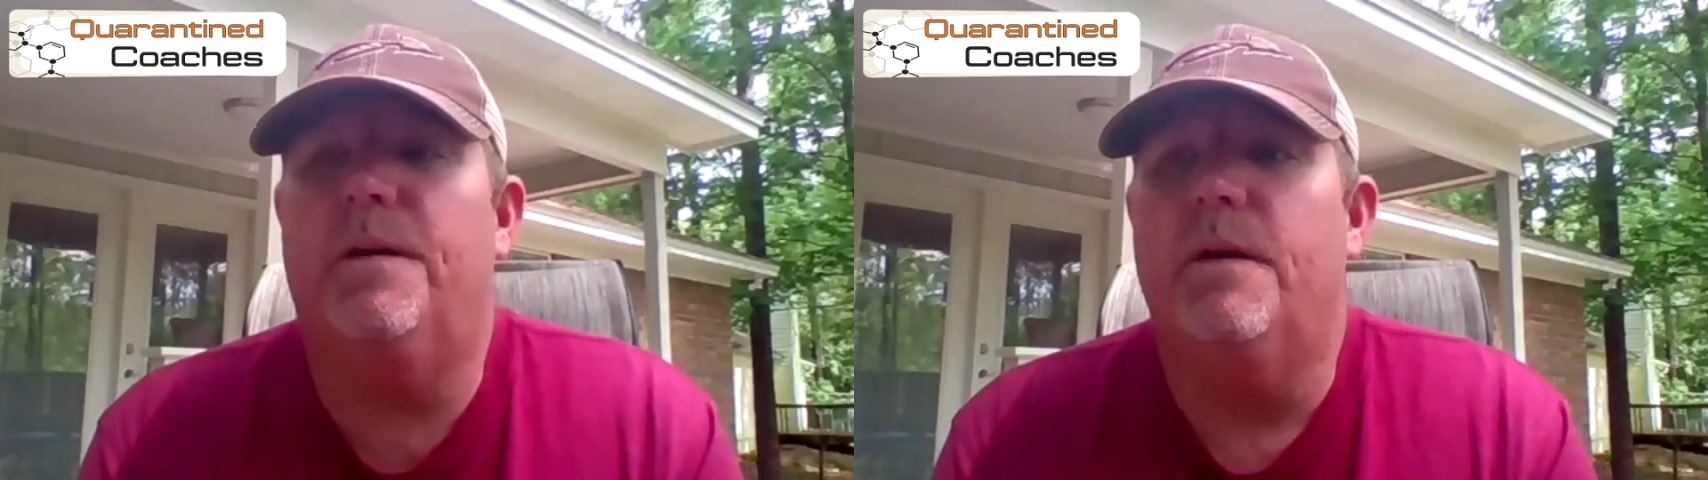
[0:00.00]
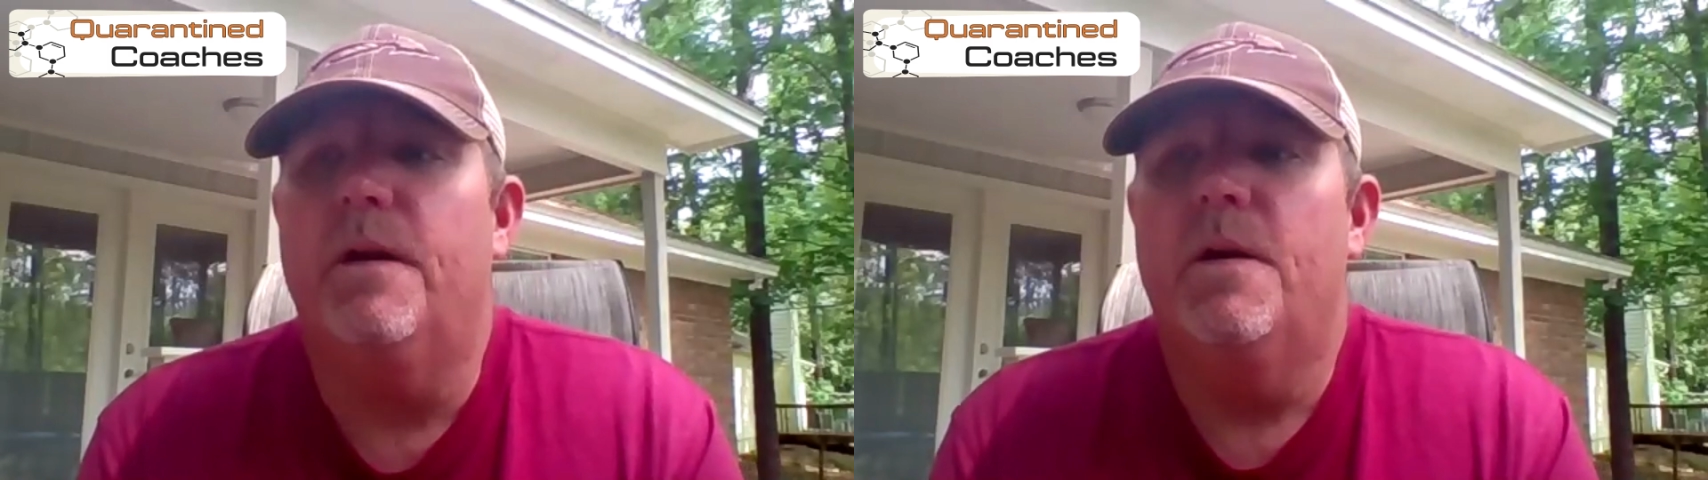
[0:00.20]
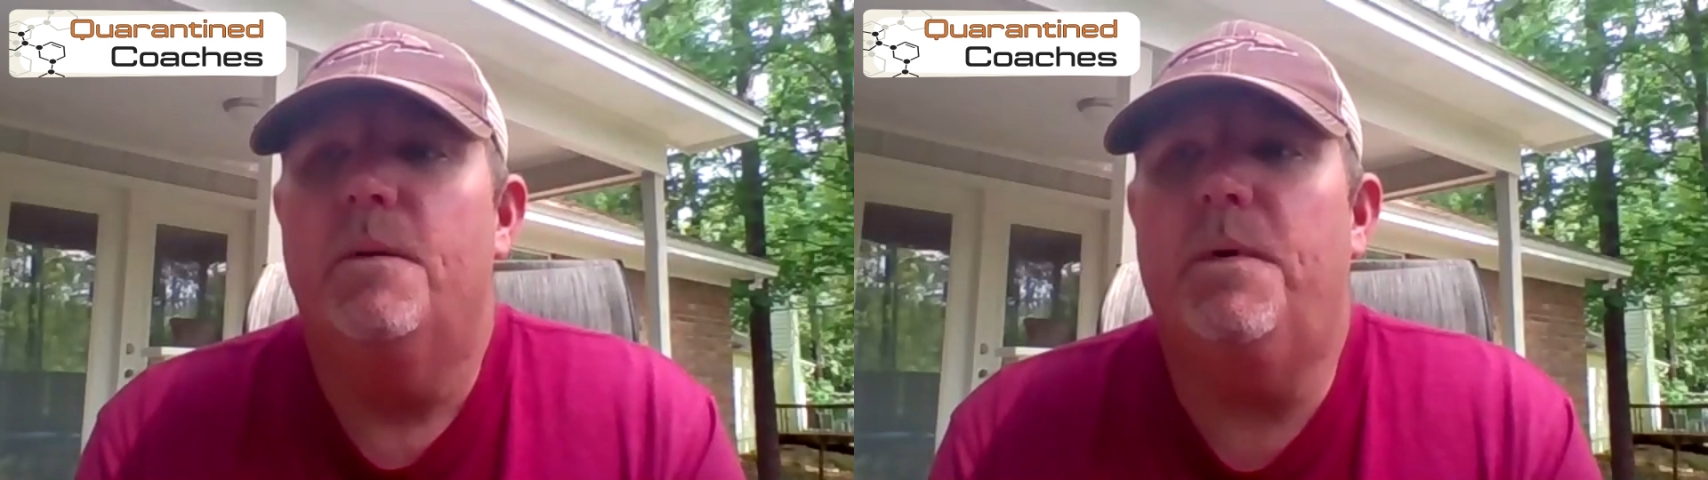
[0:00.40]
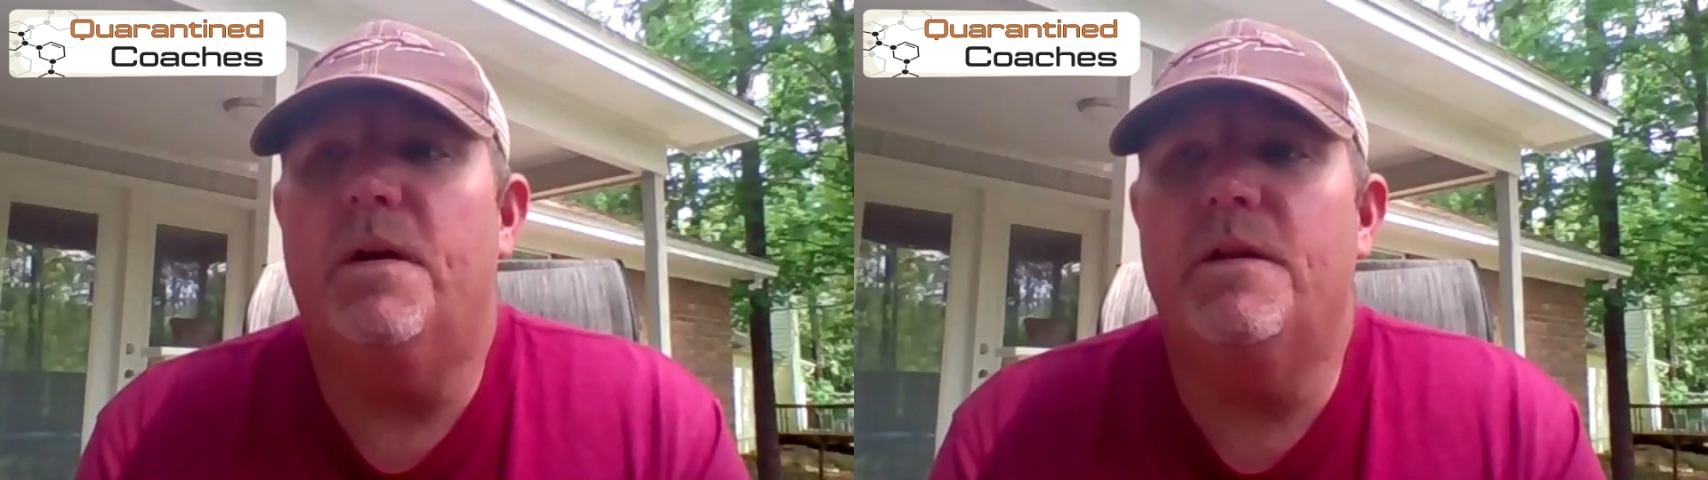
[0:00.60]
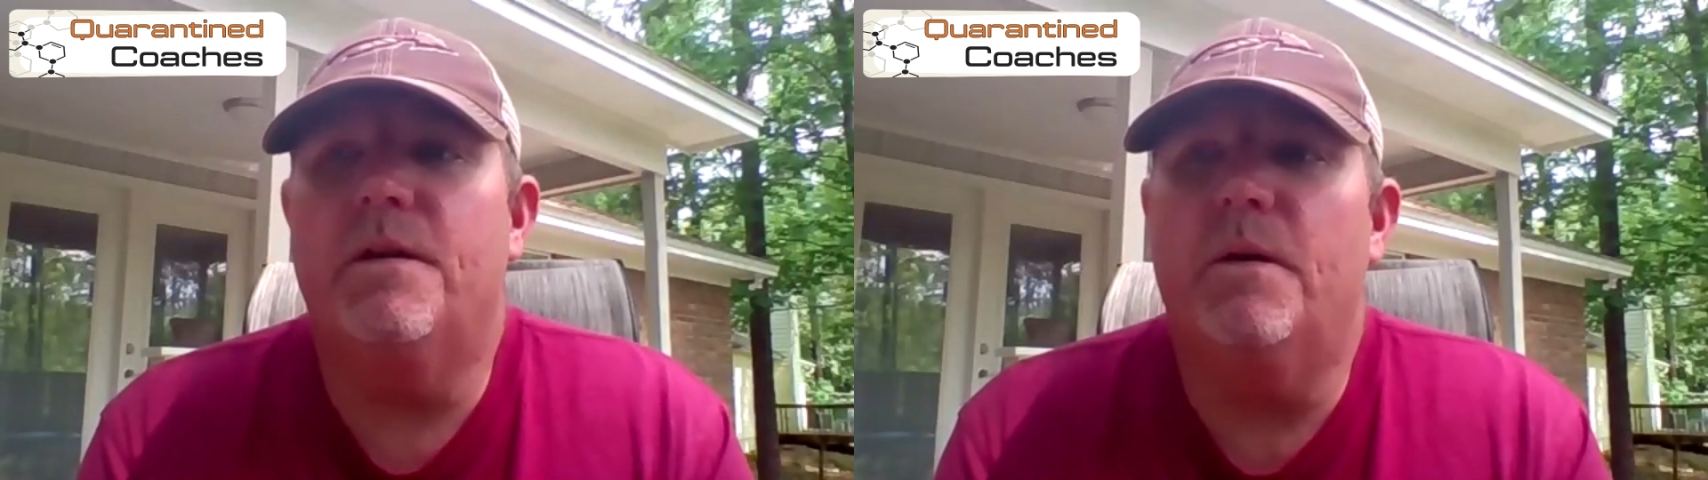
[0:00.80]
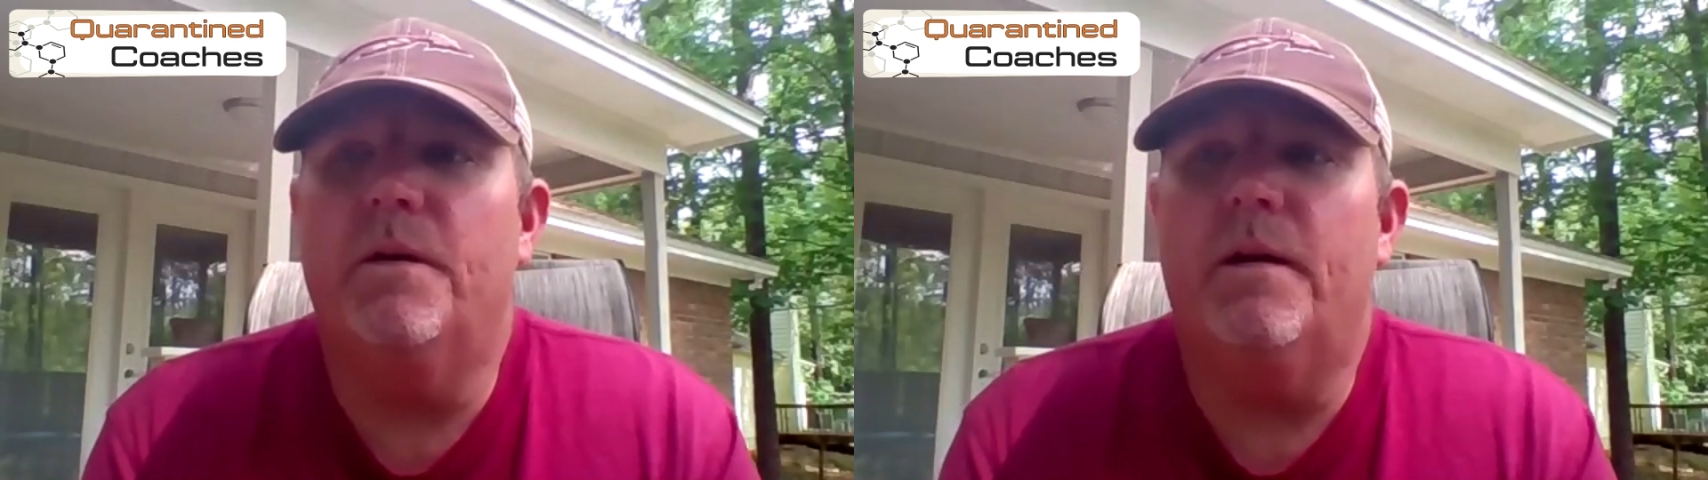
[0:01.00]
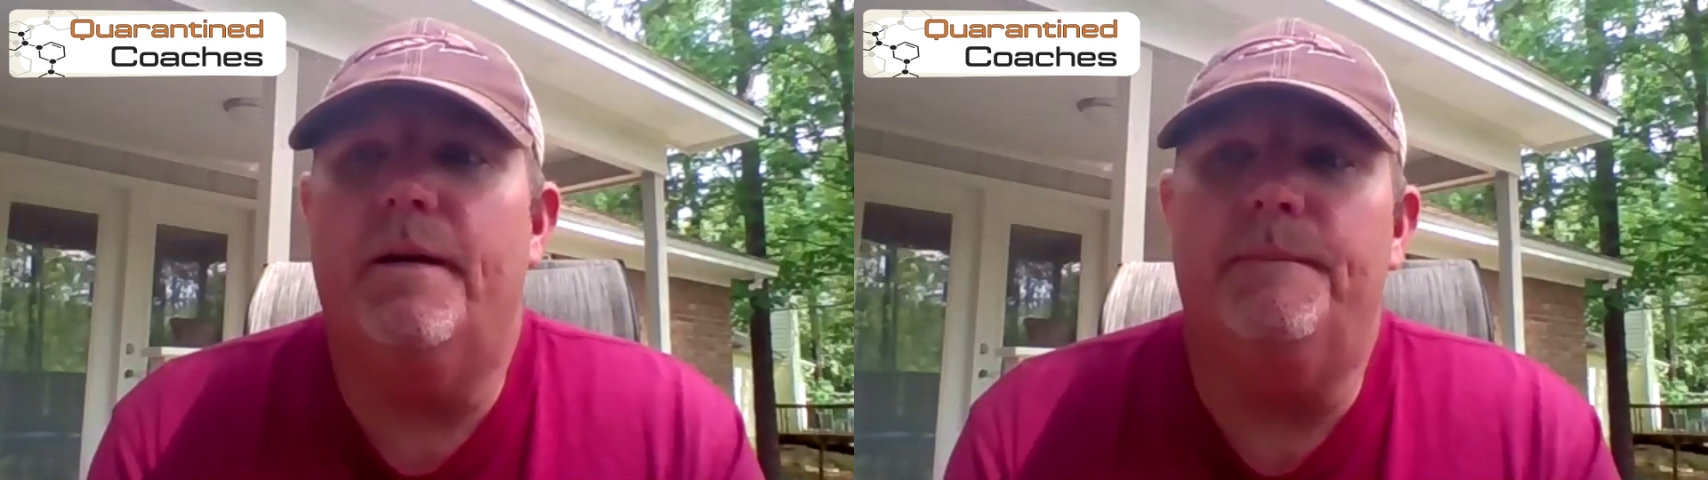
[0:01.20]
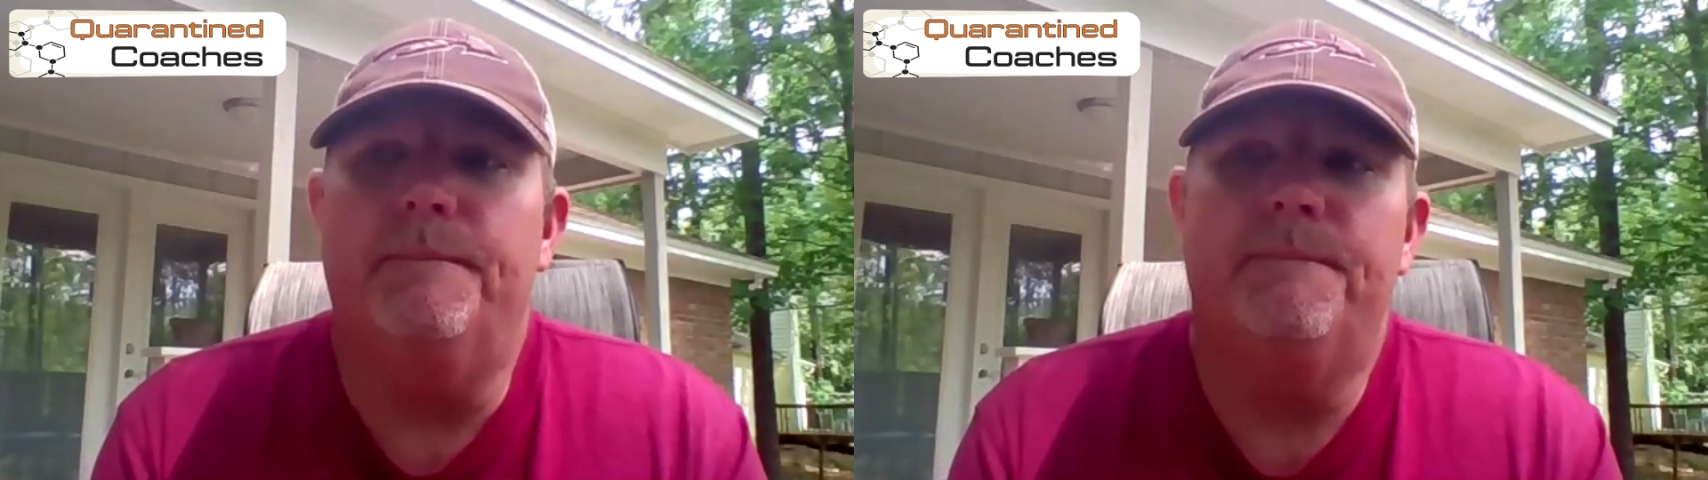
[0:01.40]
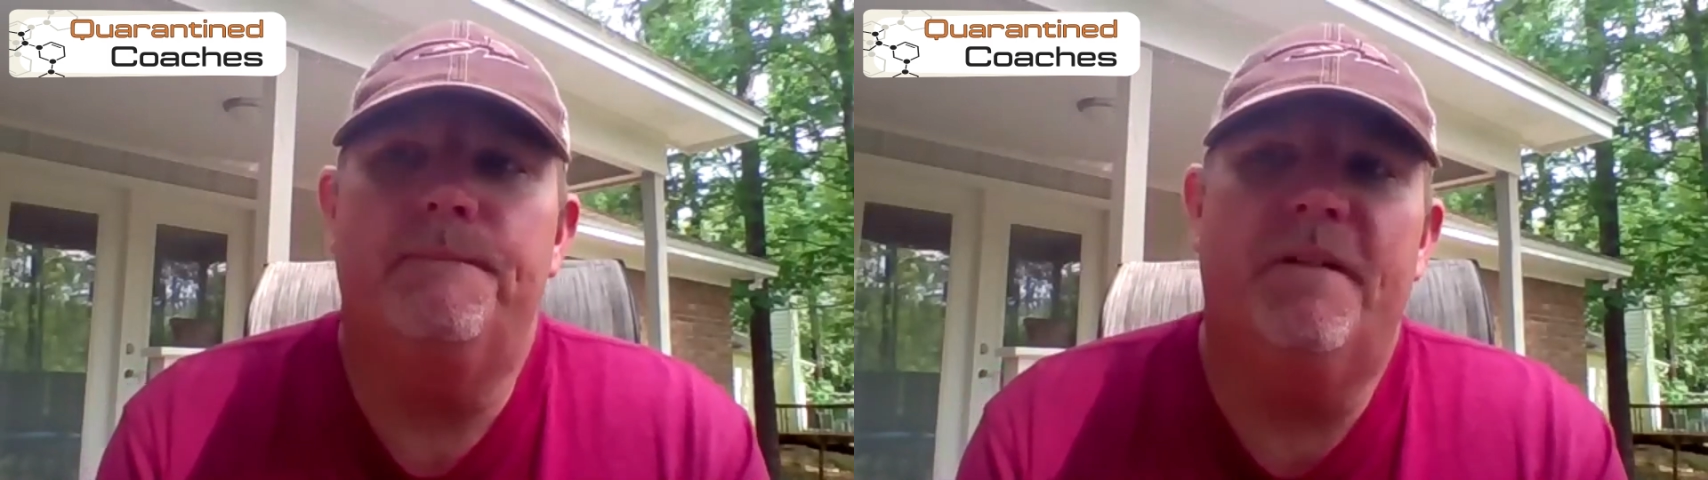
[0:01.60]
But, but you know, um,